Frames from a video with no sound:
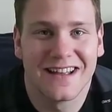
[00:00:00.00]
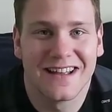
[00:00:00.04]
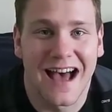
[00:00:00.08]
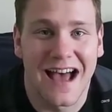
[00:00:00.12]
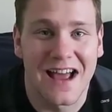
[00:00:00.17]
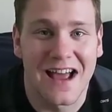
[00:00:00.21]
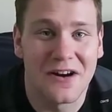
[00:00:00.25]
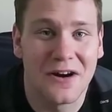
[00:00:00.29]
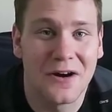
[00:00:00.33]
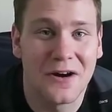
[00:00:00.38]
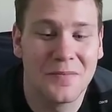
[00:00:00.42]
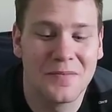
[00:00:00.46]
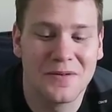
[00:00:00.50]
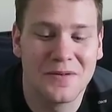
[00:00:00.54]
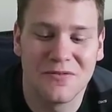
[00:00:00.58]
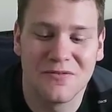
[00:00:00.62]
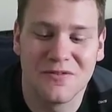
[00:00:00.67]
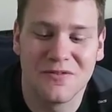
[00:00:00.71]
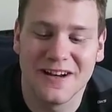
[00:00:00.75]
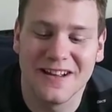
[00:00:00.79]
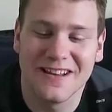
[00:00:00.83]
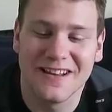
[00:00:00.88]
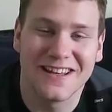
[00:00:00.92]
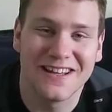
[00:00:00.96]
I hope you
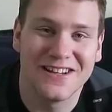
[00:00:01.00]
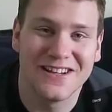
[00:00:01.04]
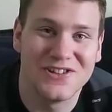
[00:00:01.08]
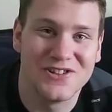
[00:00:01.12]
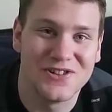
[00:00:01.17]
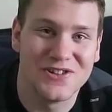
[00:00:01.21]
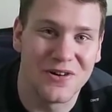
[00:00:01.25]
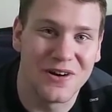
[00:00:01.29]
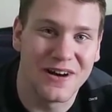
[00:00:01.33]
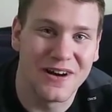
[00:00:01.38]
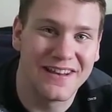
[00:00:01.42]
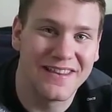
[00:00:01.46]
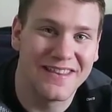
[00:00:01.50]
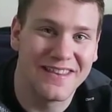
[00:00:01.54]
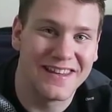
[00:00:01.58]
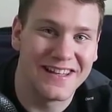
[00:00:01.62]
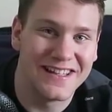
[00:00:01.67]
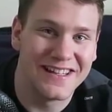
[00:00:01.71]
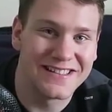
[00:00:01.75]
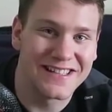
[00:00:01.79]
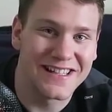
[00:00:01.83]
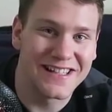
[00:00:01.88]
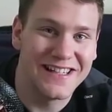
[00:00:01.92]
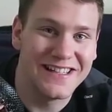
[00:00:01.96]
really enjoyed
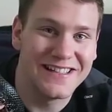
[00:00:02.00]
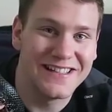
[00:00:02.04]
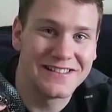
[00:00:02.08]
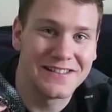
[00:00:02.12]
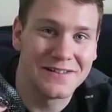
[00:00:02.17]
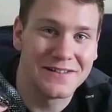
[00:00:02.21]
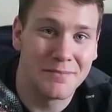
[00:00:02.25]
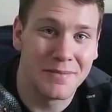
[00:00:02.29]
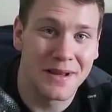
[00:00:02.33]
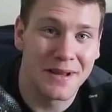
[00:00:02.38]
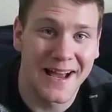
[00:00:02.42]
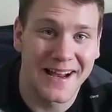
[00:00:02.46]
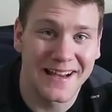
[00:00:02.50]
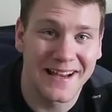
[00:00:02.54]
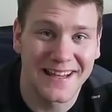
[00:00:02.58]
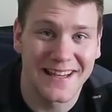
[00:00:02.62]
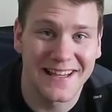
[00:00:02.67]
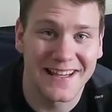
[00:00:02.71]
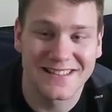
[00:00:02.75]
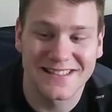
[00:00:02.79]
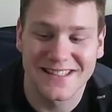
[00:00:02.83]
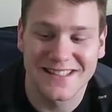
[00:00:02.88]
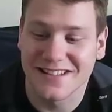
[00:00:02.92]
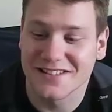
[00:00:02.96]
these Eastern Black
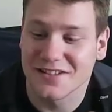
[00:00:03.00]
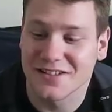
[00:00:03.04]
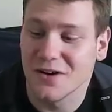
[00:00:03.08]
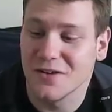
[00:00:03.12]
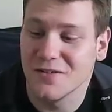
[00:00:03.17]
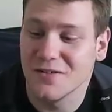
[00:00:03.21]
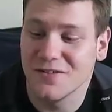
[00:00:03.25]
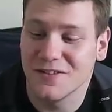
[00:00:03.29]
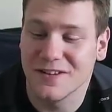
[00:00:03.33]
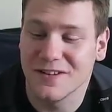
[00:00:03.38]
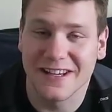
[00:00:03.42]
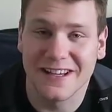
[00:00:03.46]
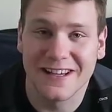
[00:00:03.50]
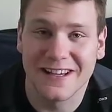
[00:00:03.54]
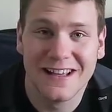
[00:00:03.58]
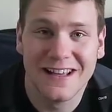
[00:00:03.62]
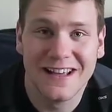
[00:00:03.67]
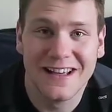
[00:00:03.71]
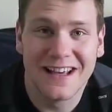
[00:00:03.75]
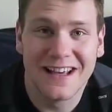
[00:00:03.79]
Kingsnakes. Hopefully,